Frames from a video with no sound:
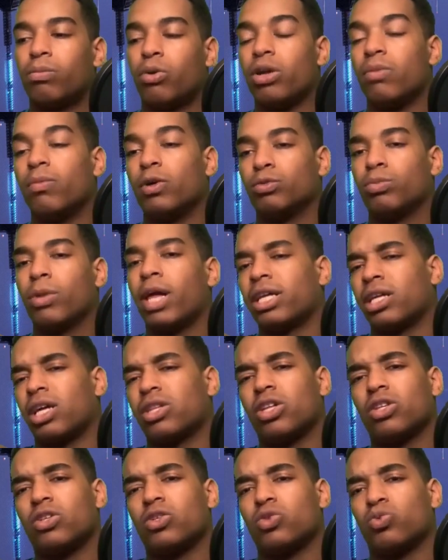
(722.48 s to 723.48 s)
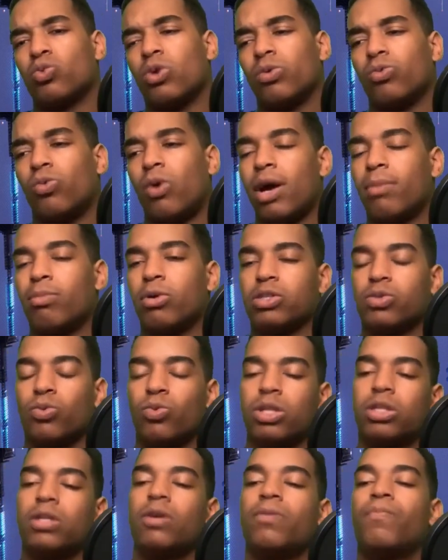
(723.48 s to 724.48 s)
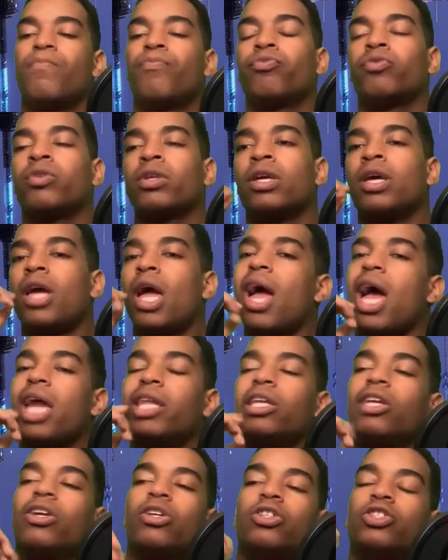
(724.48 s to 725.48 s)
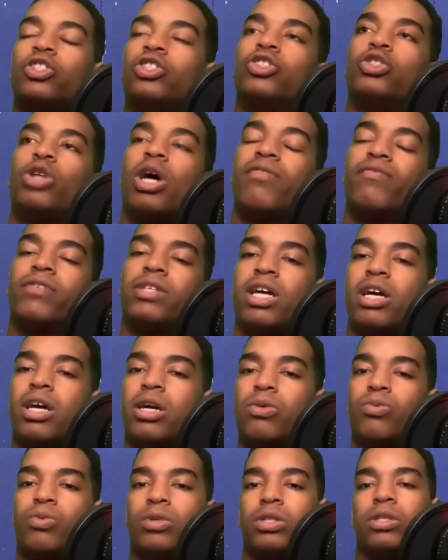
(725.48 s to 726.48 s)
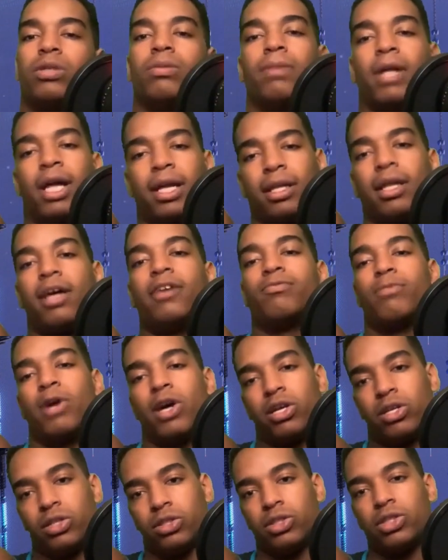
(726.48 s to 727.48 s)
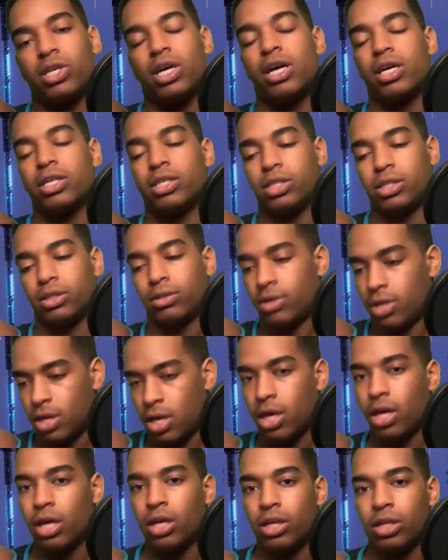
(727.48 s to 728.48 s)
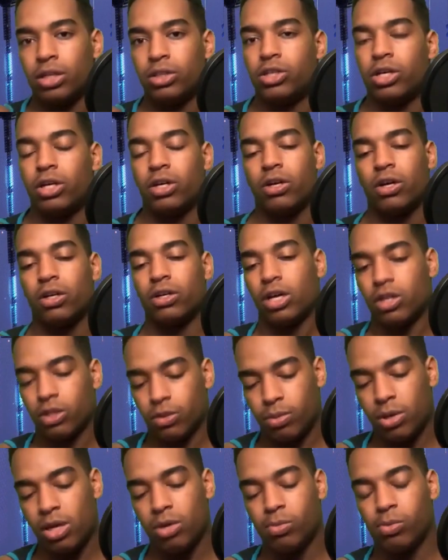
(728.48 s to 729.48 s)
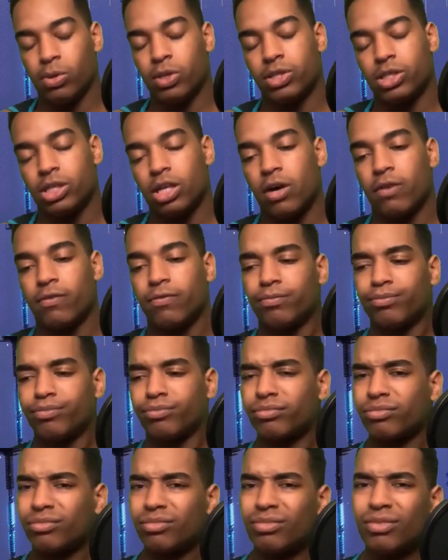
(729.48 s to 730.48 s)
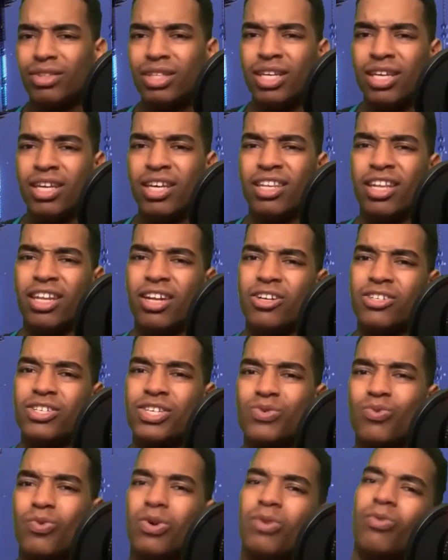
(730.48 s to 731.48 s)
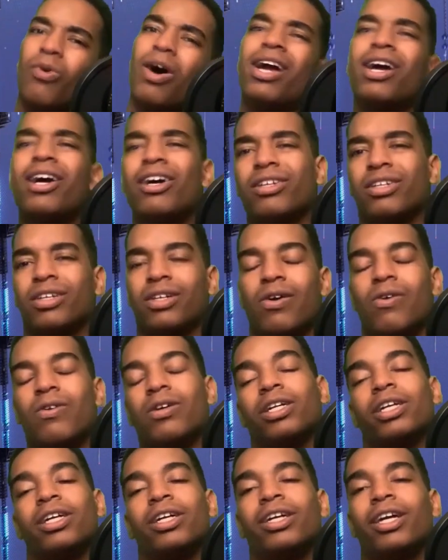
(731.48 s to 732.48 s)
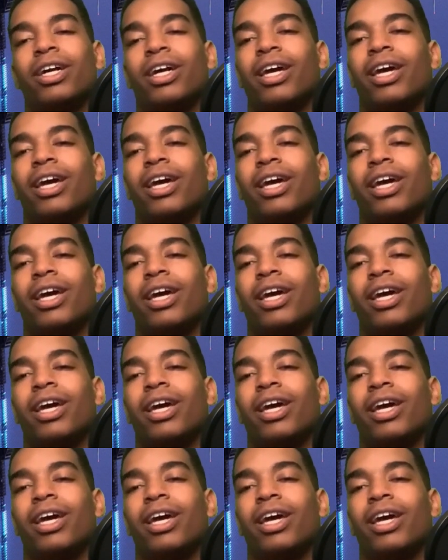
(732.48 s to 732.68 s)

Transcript: pretty much black. I think there's one white person with them, and then they're just driving down with the Black Lives Matter signs and cheering on other people and stuff. And then there's this one white guy on the corner,